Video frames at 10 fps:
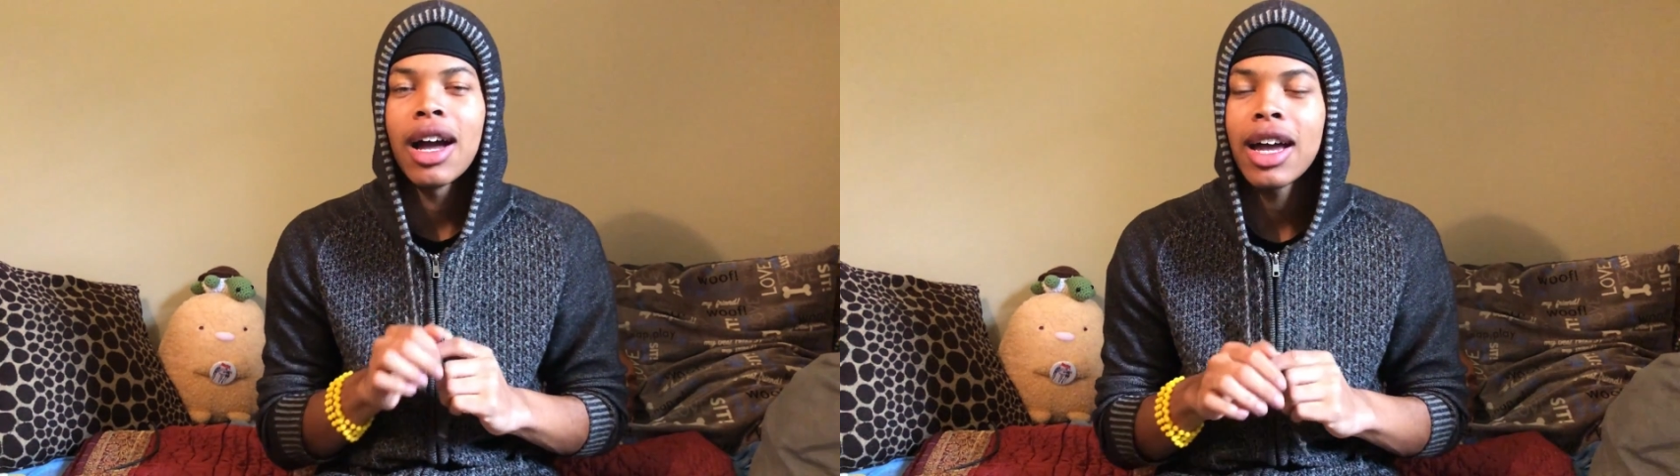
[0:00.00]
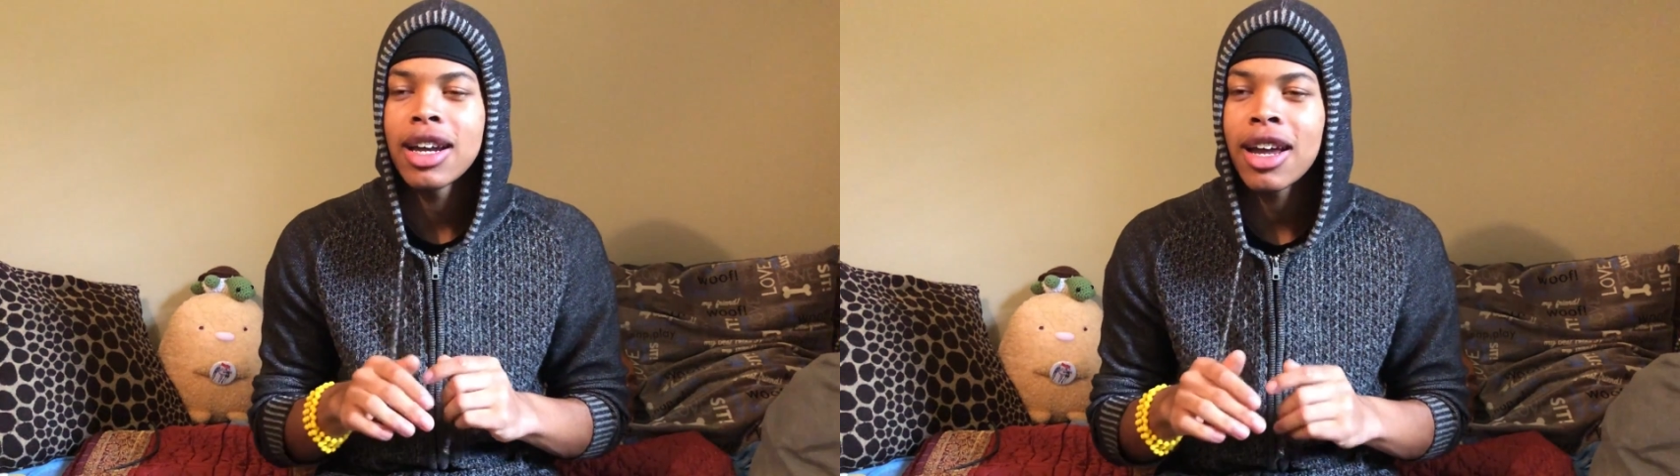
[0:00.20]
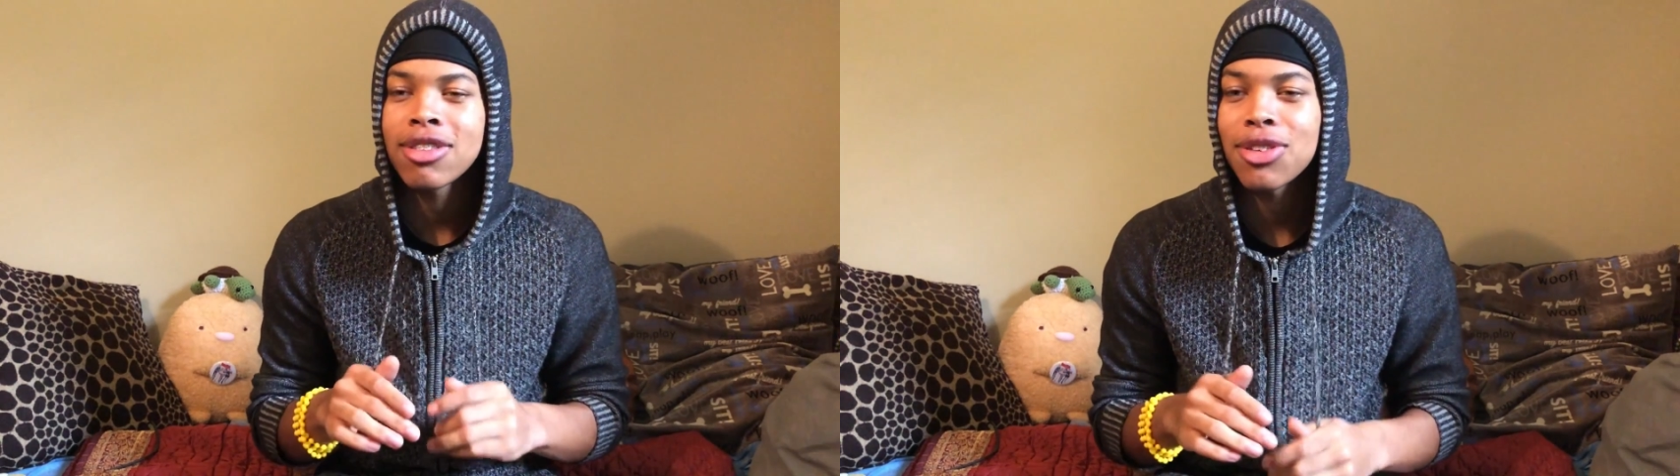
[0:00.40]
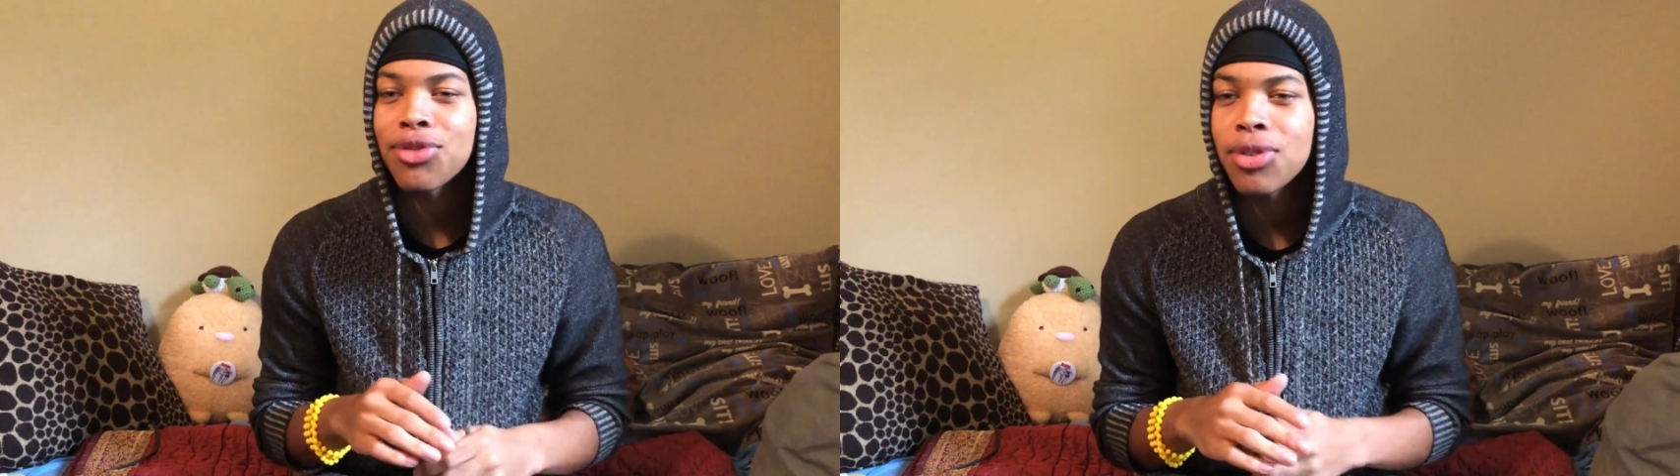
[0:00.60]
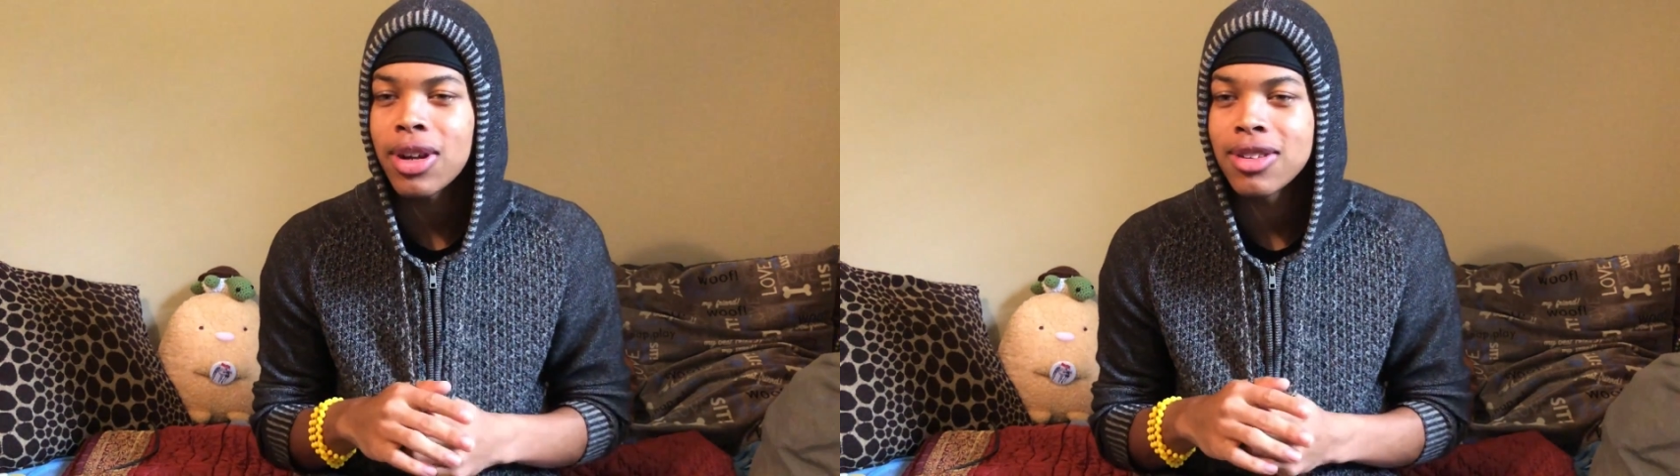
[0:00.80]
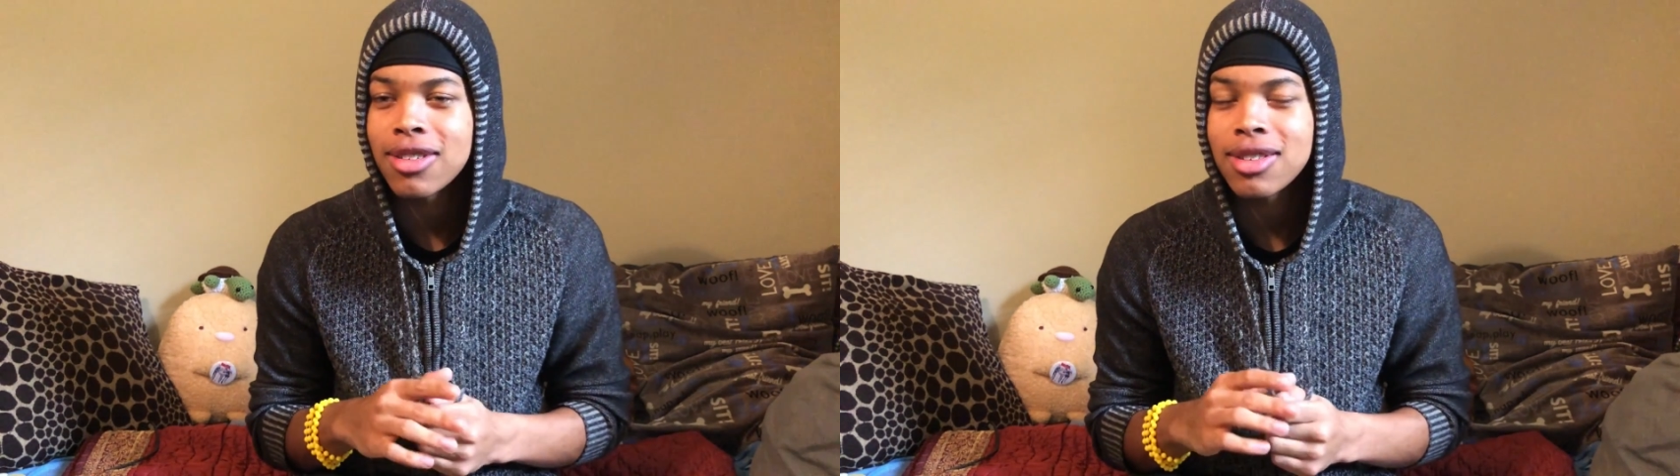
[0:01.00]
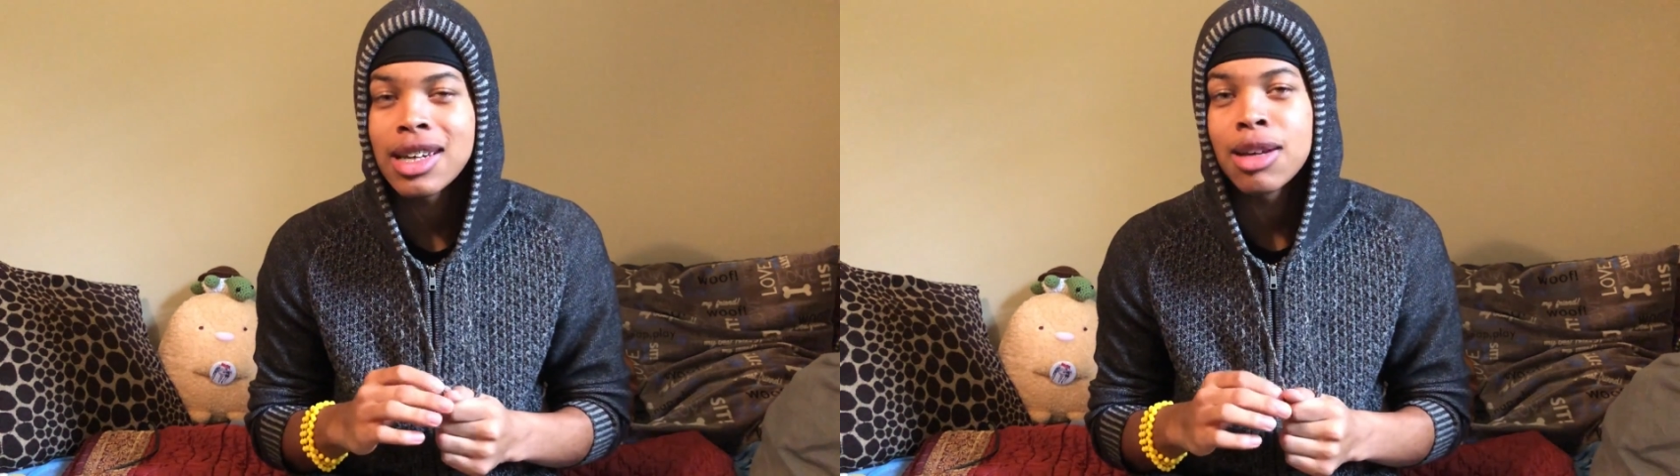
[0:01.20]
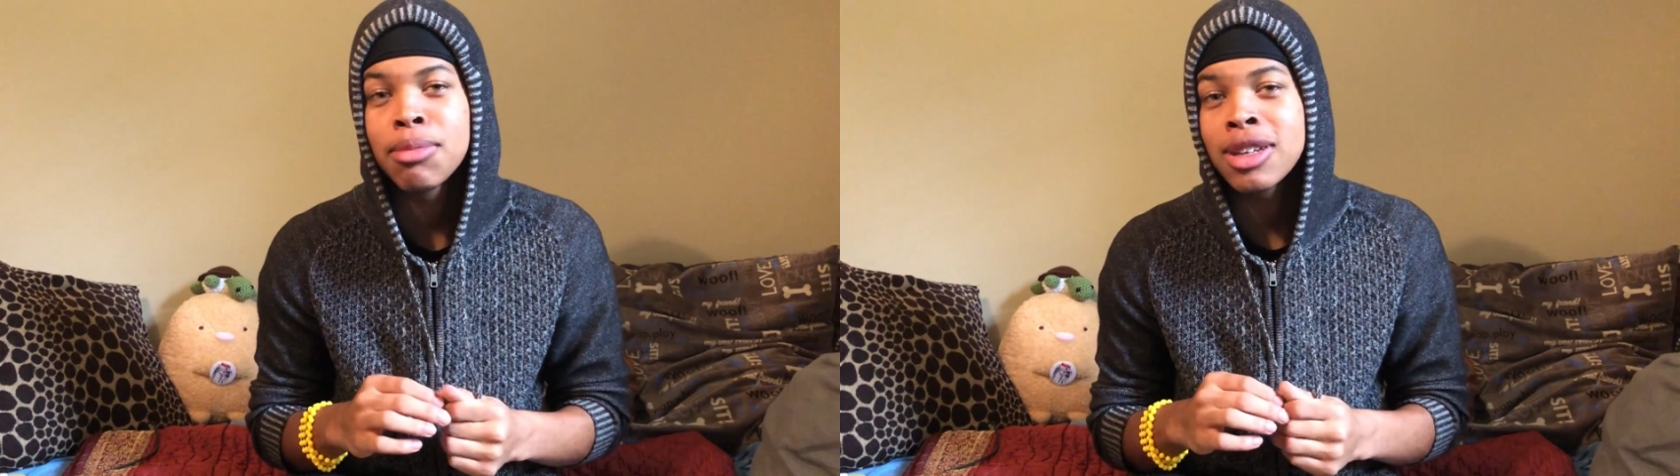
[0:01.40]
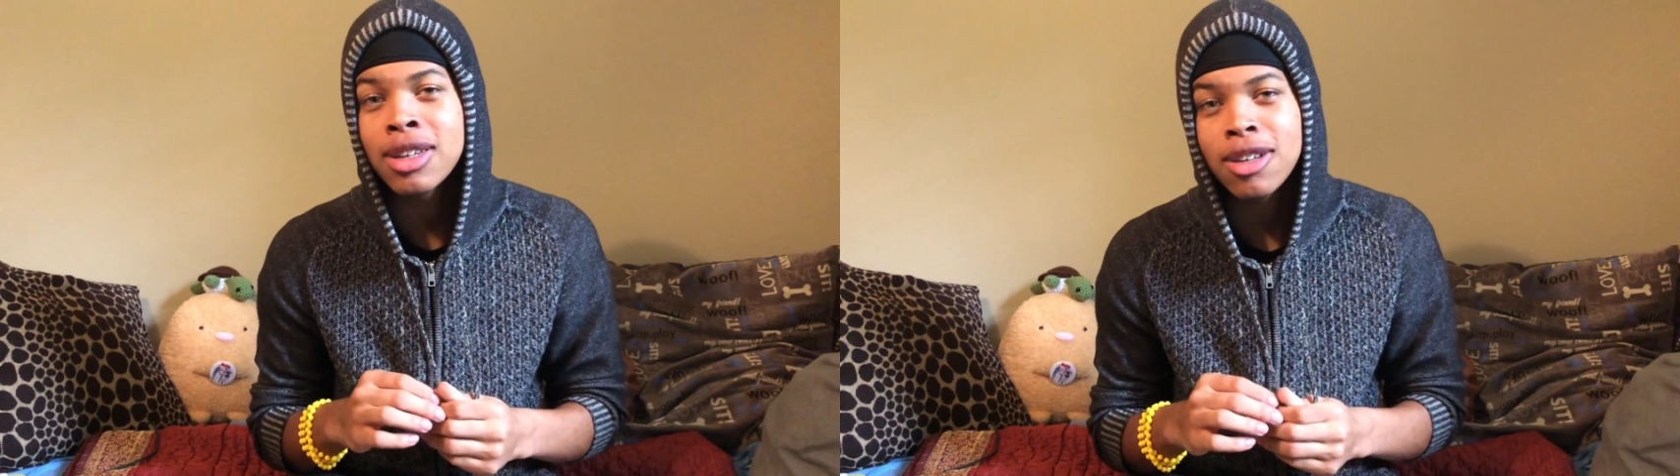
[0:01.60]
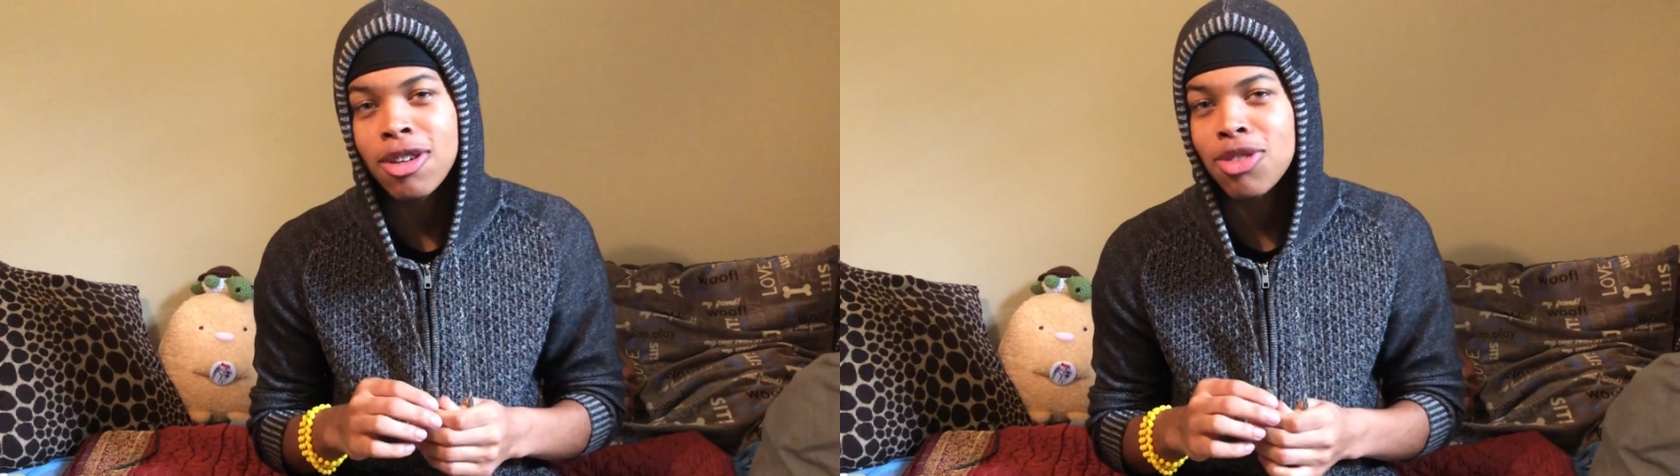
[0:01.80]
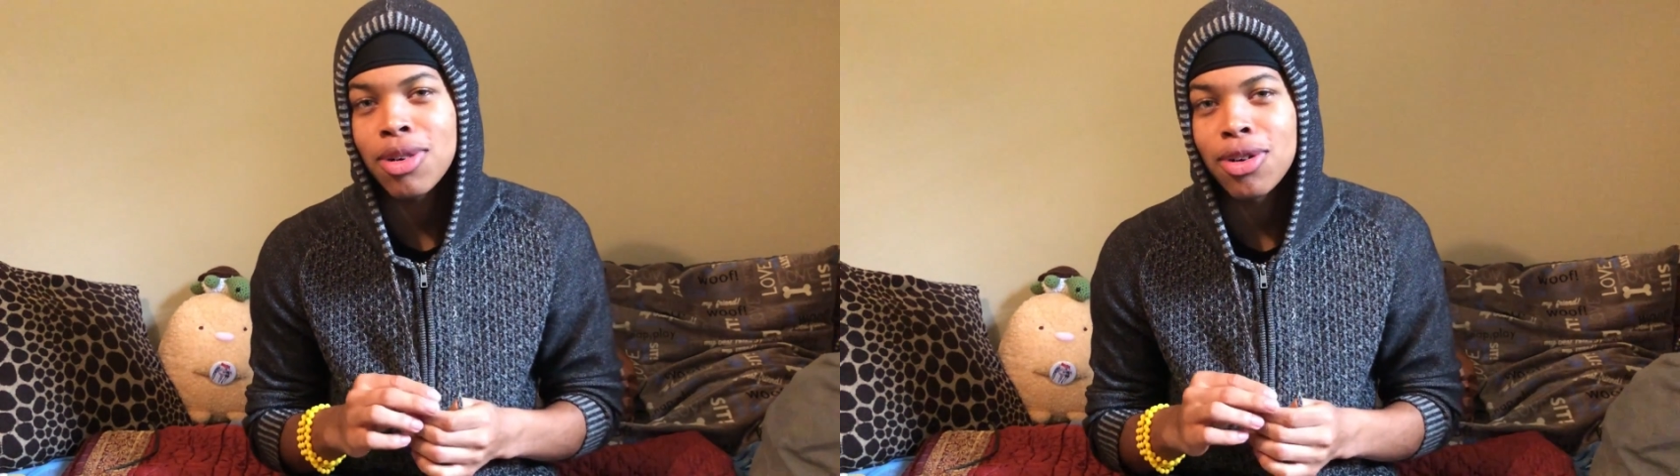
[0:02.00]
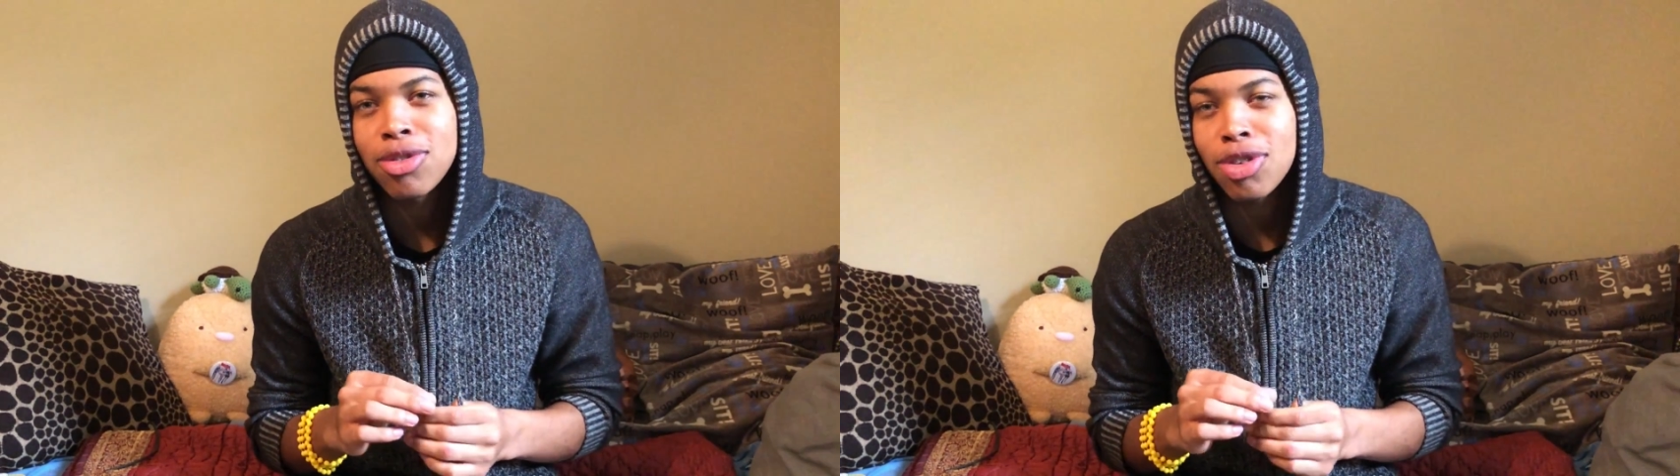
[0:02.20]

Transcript: I had asked a friend. They said it'd be Gizmo.